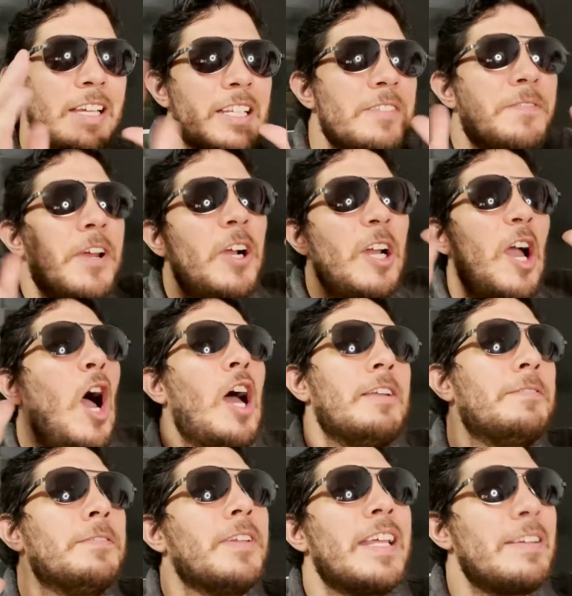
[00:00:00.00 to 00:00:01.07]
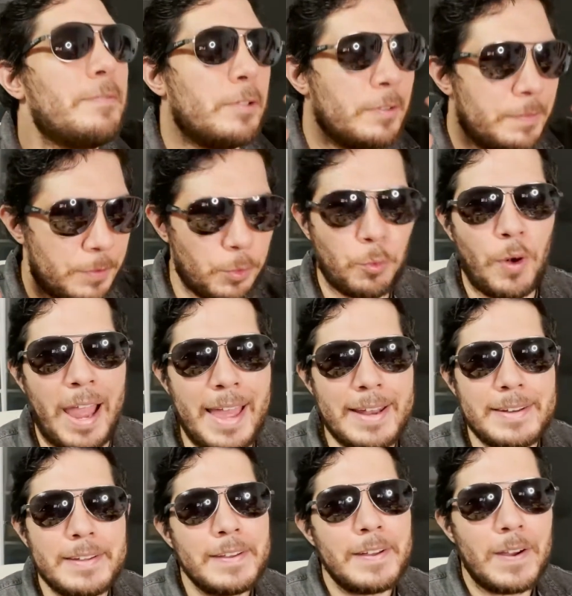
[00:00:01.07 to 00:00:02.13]
very on flavor for
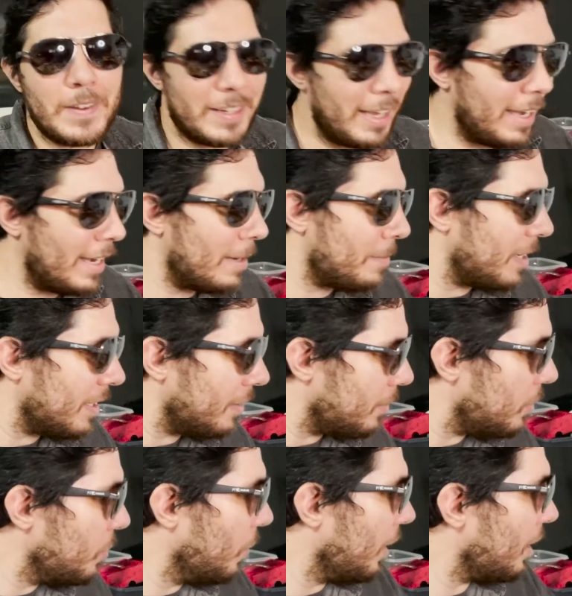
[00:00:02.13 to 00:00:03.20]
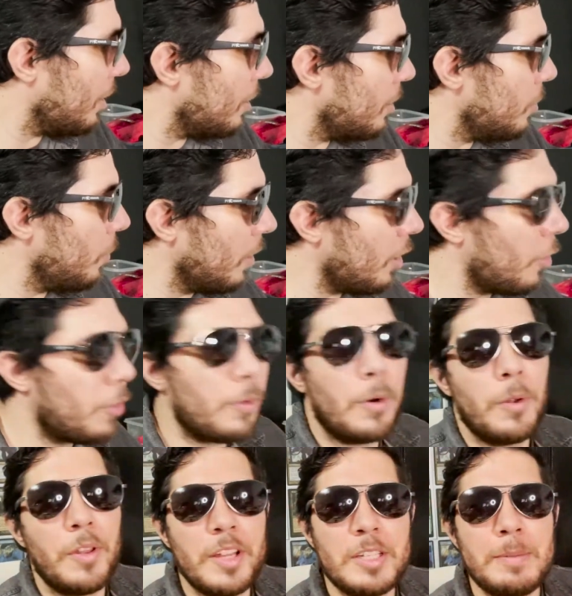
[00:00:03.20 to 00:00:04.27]
red. Okay, I mean, you want to
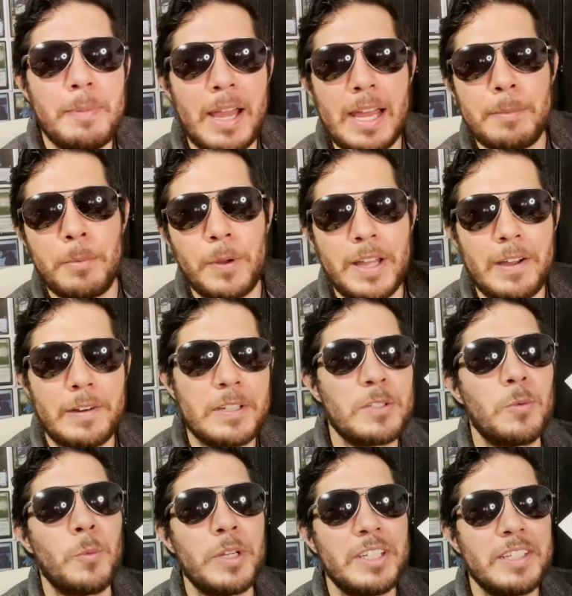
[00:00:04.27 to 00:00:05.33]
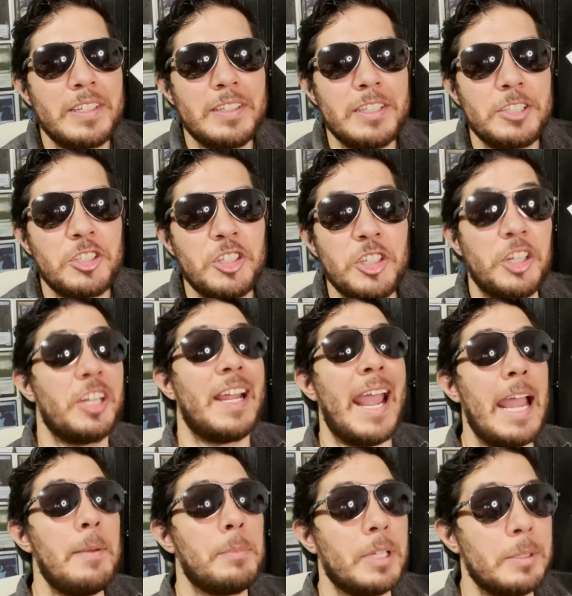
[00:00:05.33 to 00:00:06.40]
throw this bad boy out as a win condition, you're
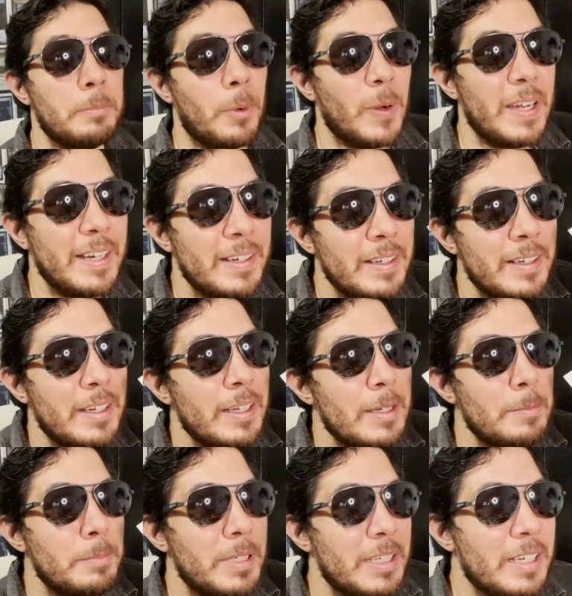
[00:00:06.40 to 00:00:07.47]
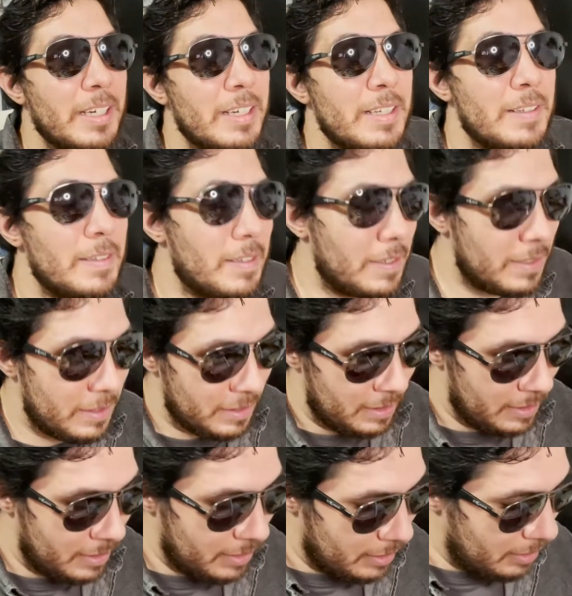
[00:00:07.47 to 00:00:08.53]
gambling, boy, because
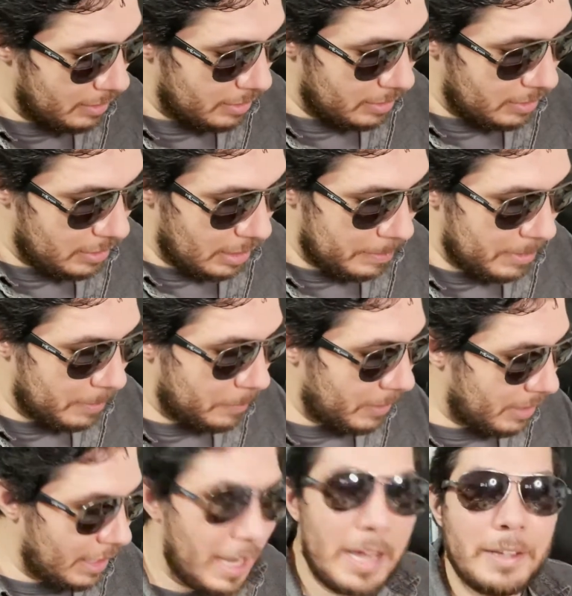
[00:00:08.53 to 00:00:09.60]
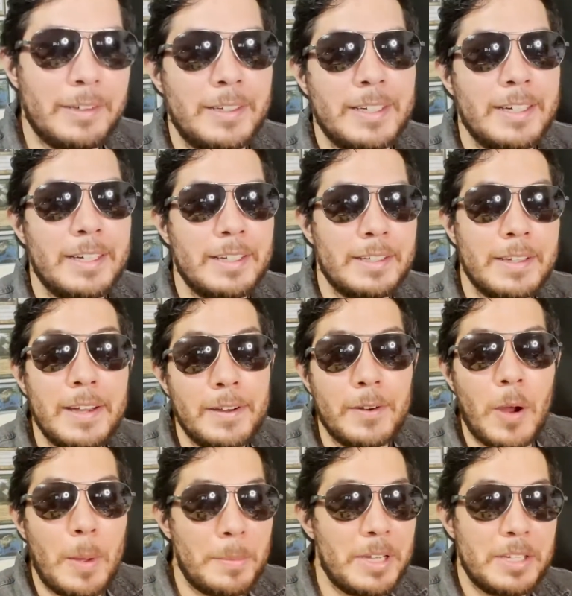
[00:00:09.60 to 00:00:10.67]
I mean, what the hell are you gonna do?
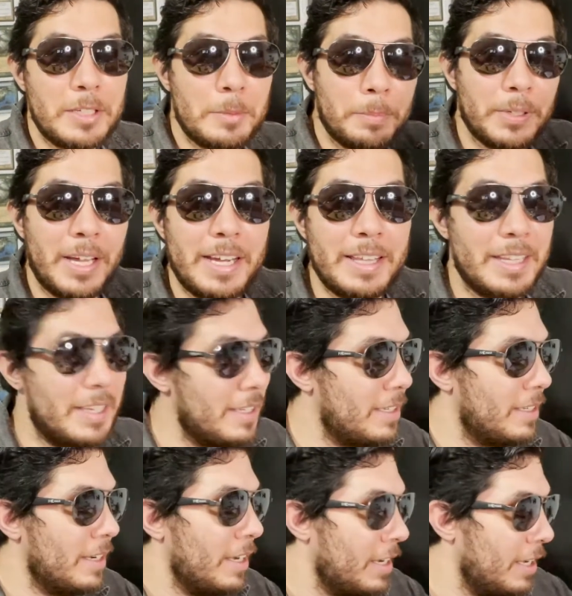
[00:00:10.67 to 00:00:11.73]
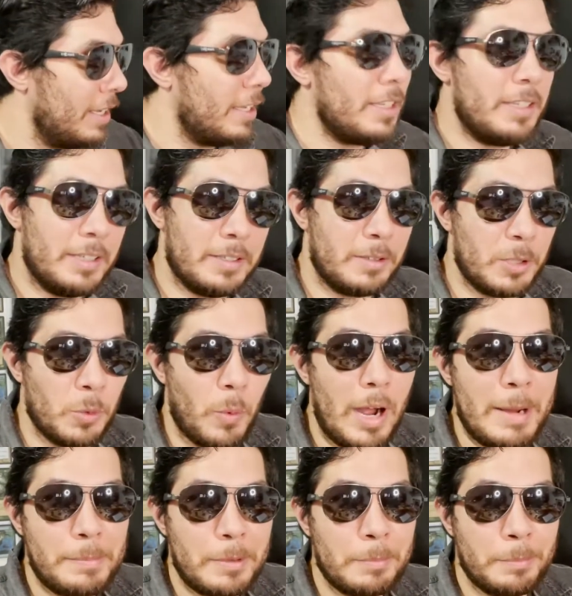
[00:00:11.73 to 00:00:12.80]
I mean, you play this, you
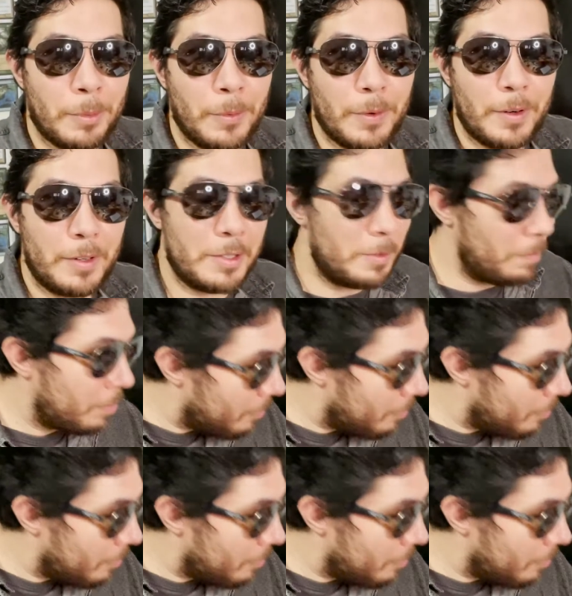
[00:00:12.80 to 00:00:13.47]
wipe the board, you